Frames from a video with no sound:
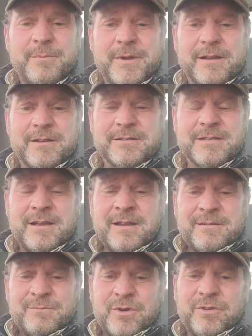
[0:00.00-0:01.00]
Because
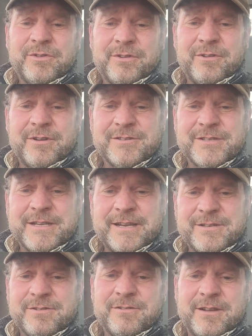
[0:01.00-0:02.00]
most sirloin
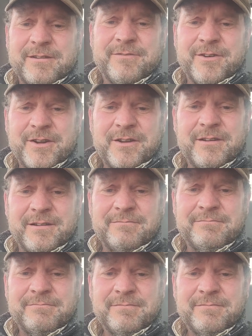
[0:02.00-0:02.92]
steaks are not very good.